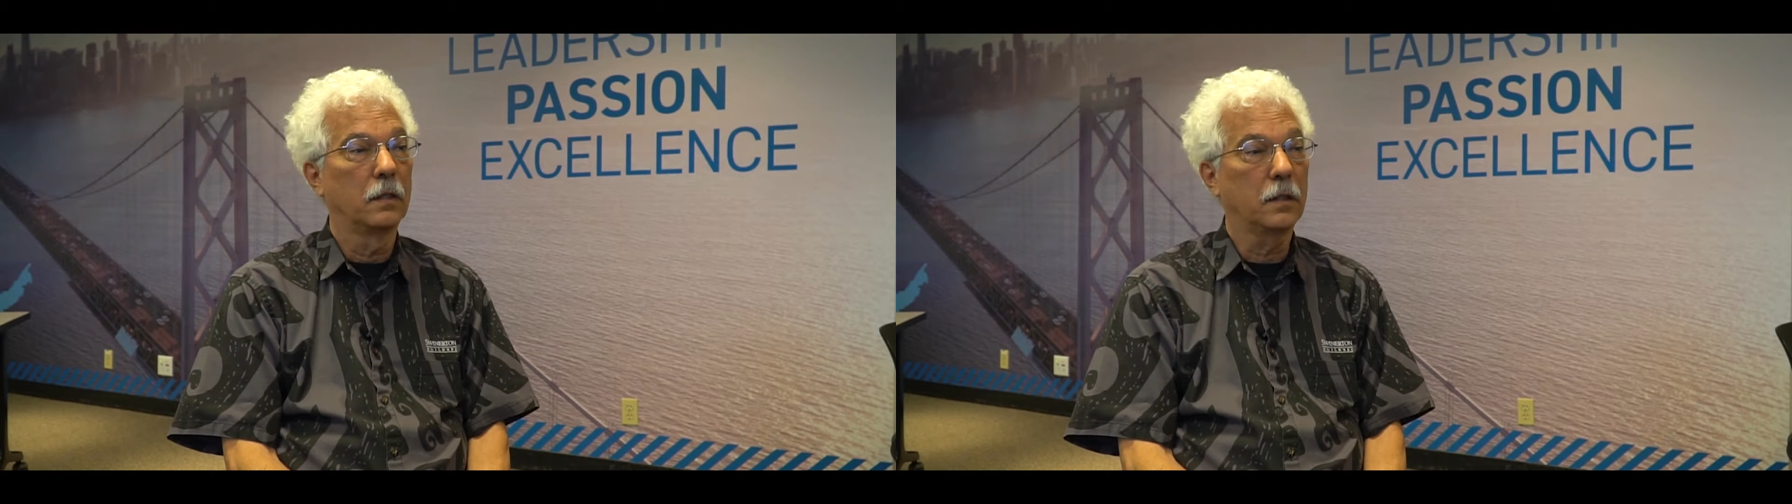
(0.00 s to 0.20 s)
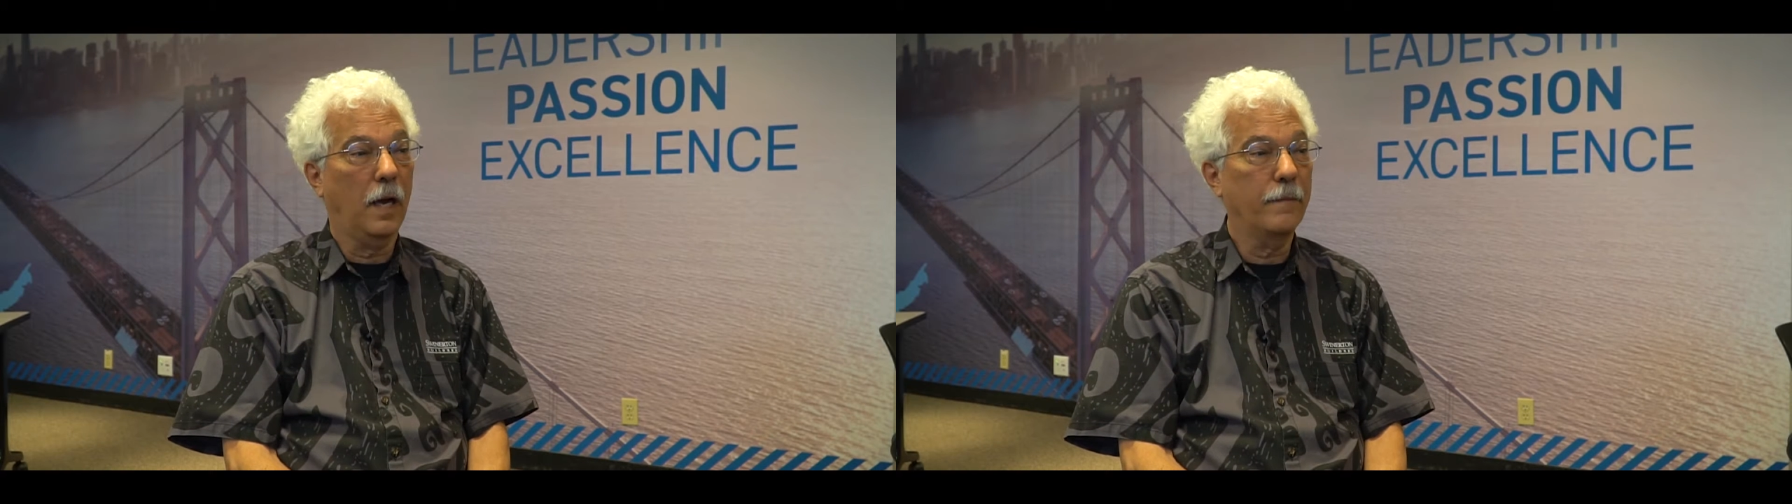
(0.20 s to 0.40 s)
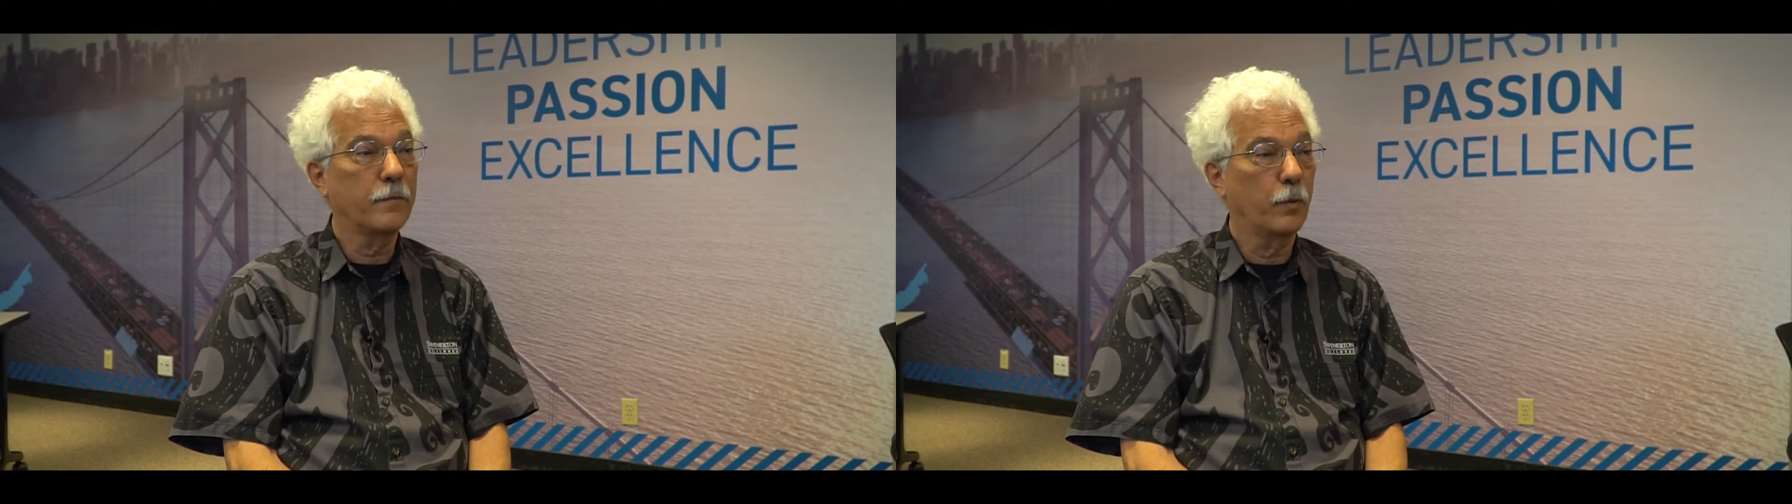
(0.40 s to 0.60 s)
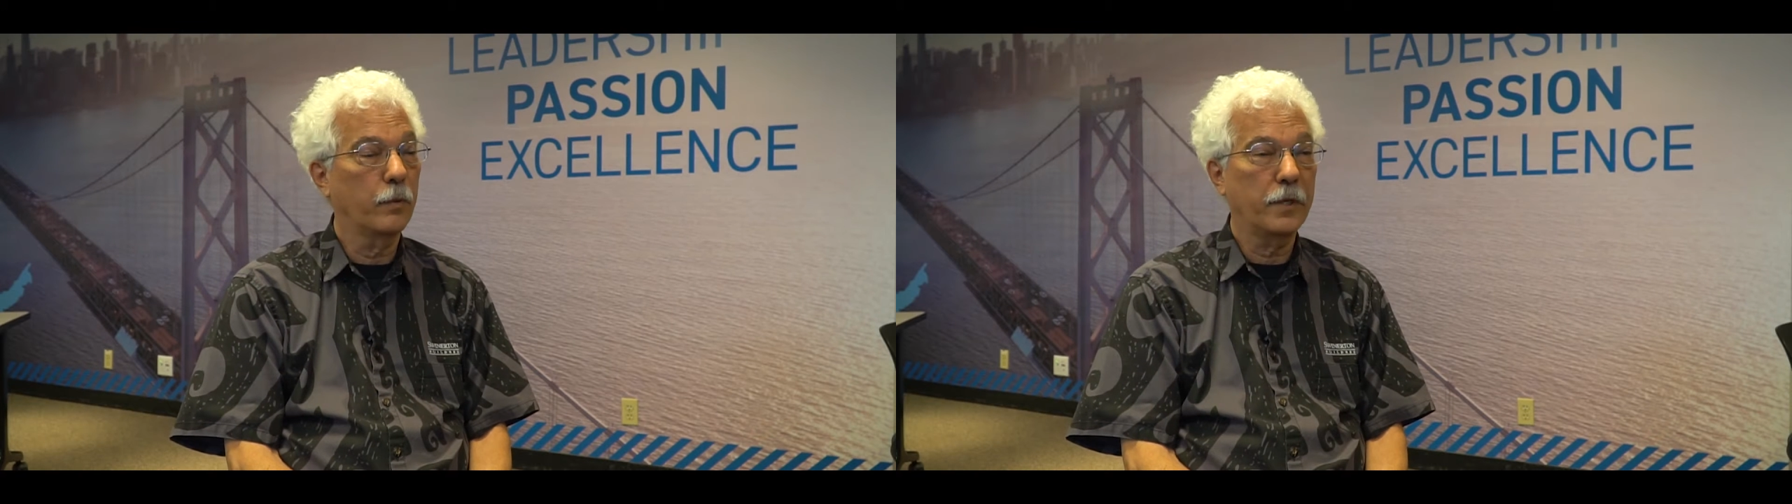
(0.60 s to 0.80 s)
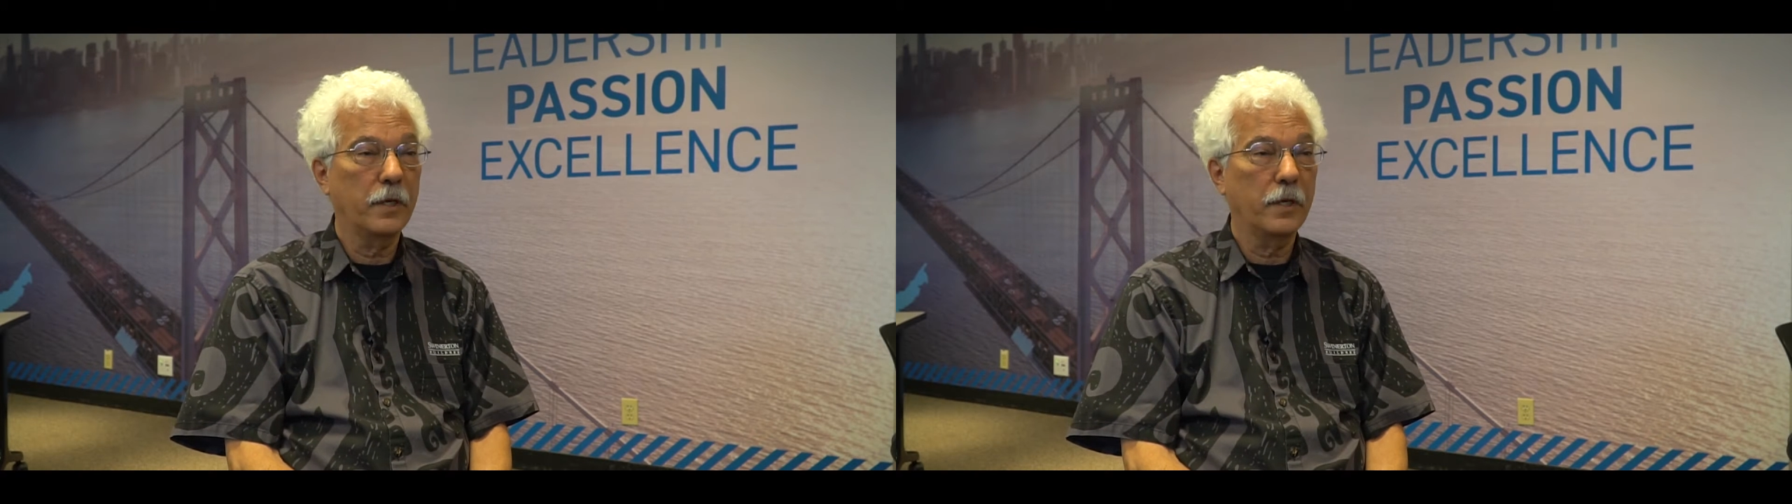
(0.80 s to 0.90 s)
times when we